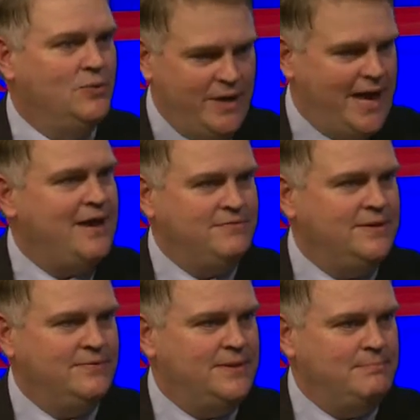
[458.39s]
We have
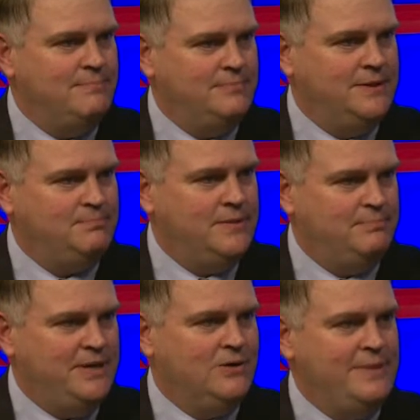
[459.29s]
the
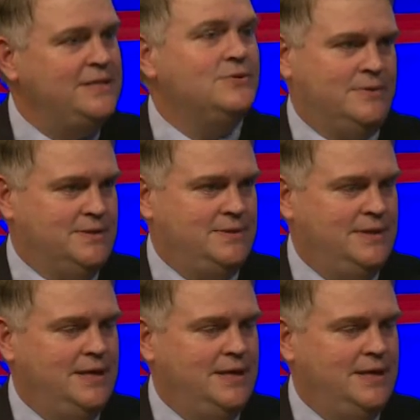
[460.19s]
peer mentors.